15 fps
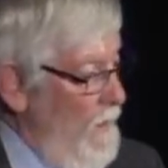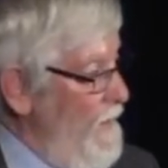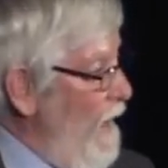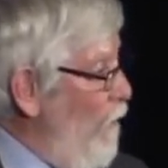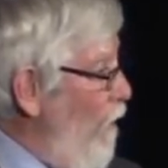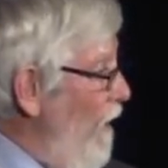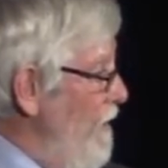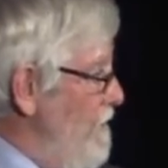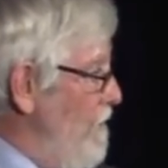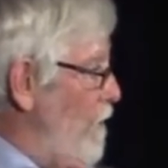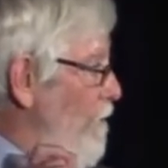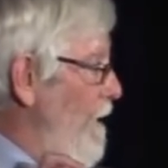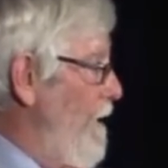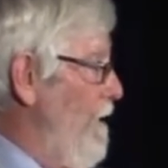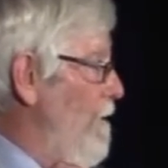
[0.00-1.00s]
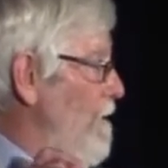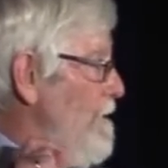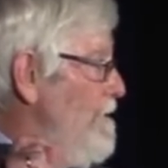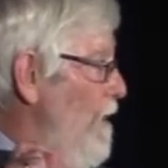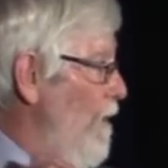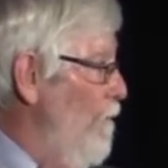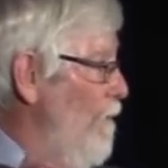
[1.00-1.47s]
Now, what is critical
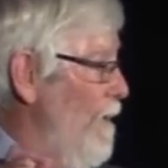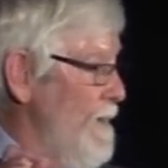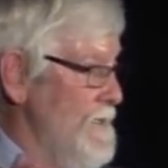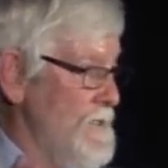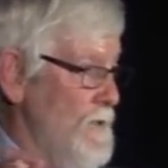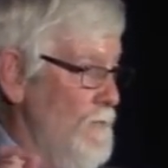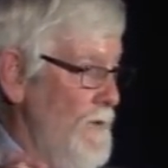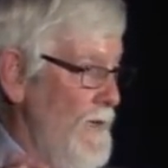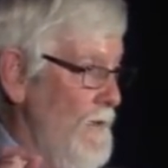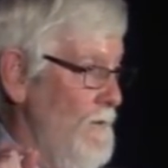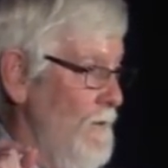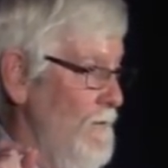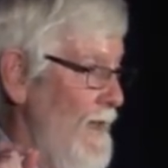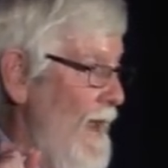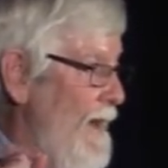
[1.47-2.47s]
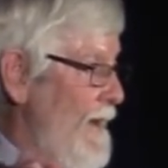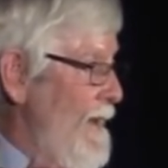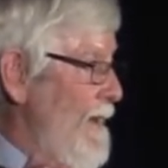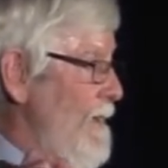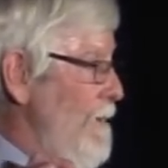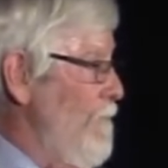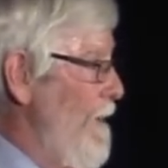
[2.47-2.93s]
is not what is the wrinkle at
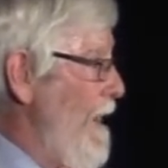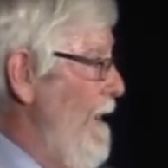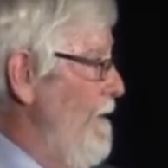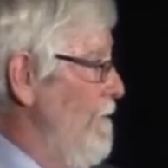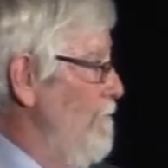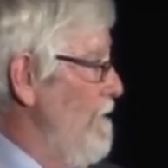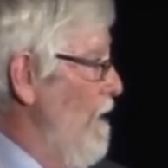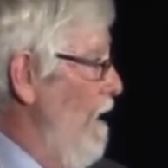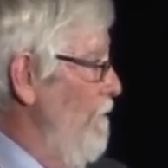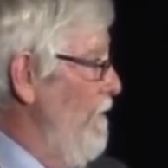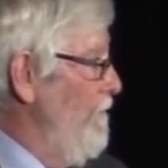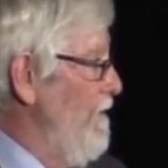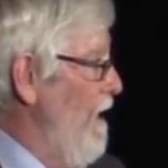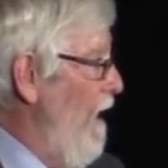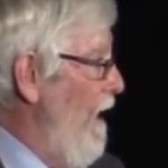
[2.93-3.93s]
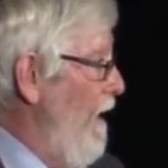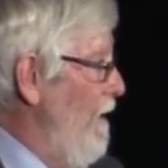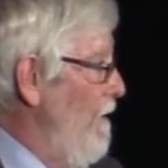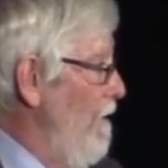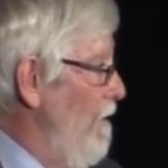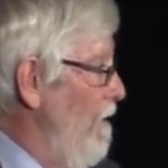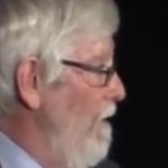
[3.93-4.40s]
any random time of
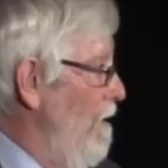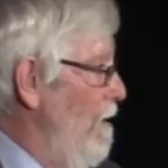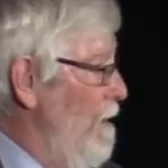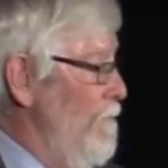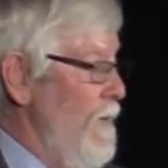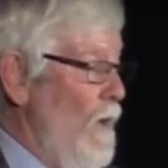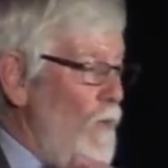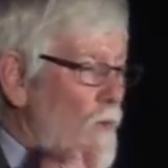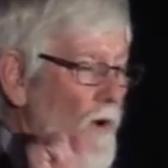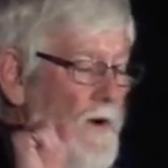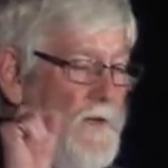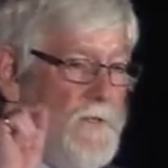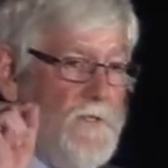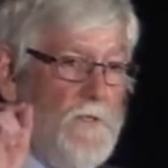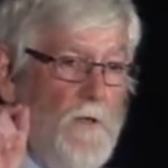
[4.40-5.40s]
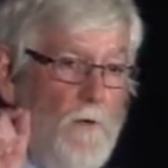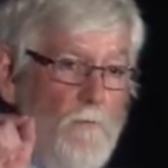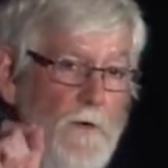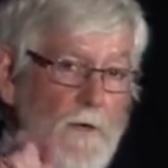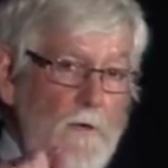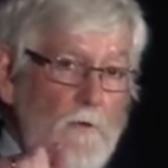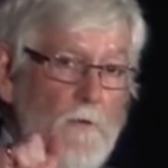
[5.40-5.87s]
day, but what is the
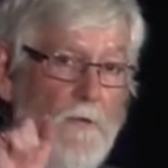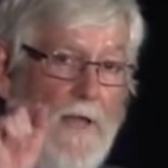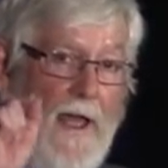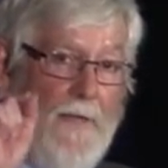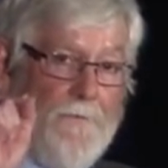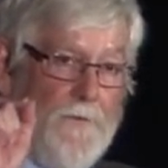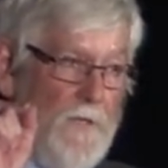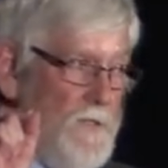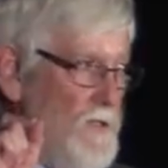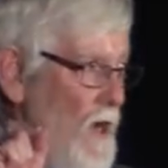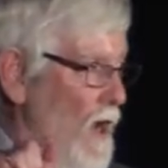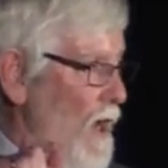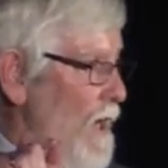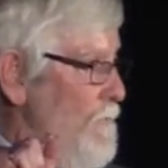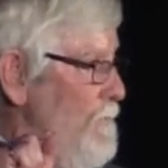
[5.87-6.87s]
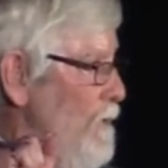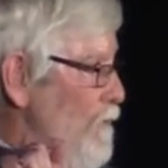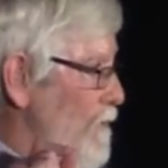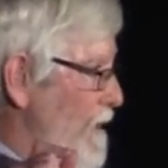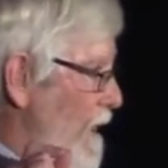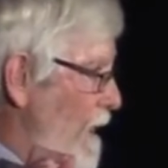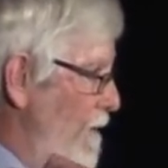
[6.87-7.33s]
wrinkle at the time
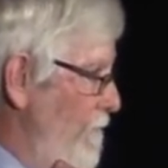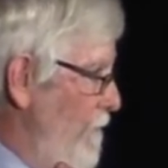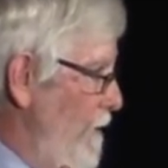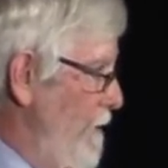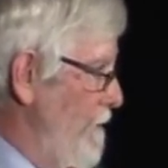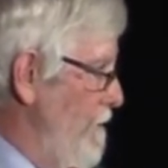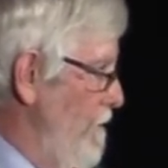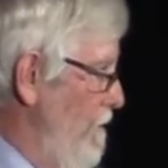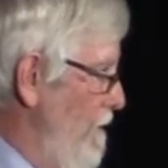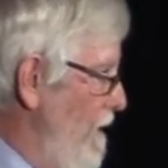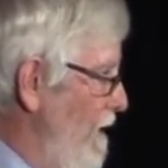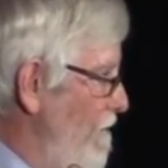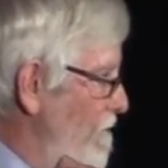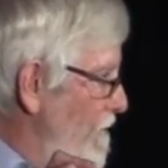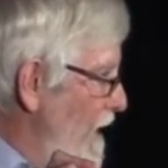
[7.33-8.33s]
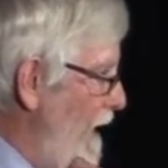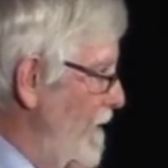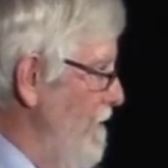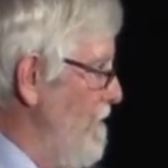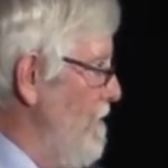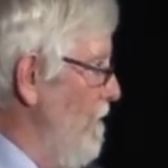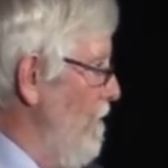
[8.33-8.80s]
you cover it? That
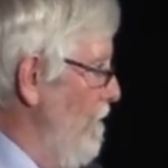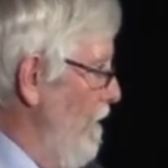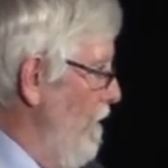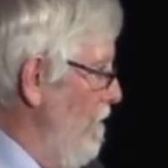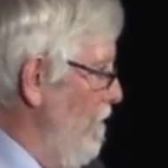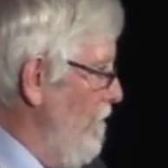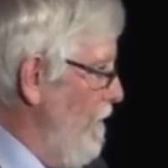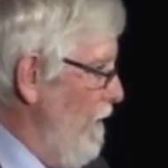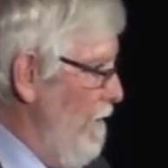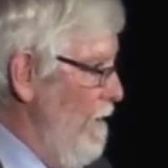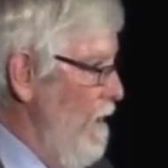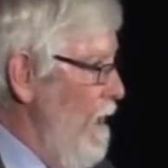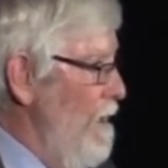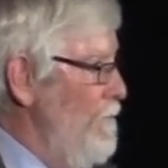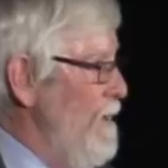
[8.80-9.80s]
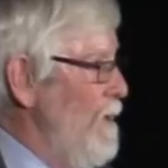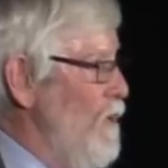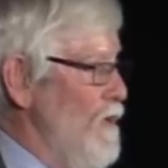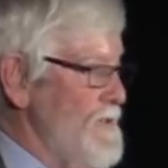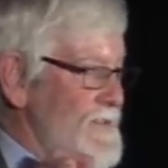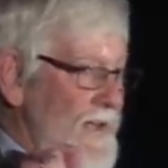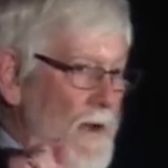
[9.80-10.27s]
is the critical thing,
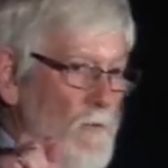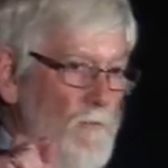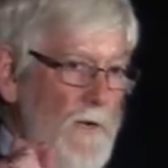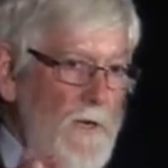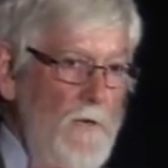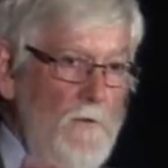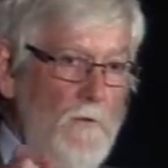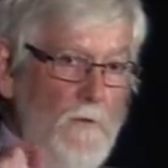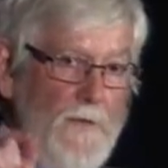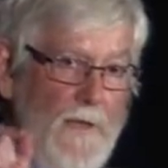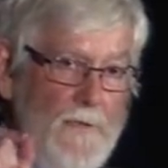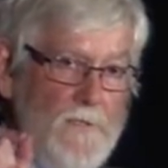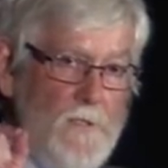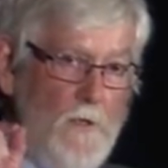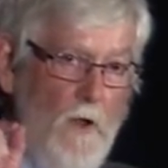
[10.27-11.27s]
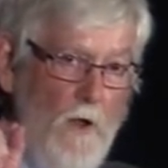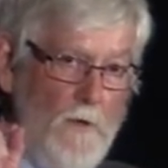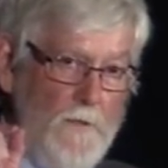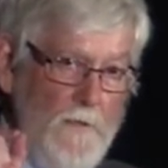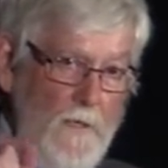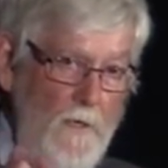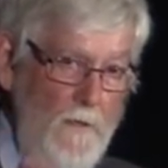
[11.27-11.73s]
because that wrinkle gets
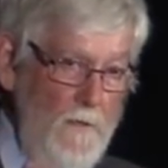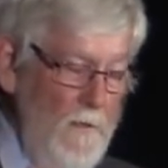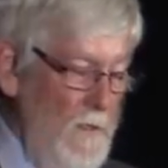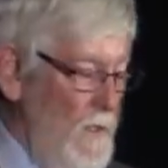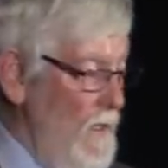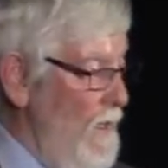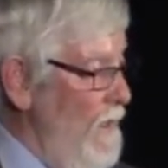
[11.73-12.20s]
locked in.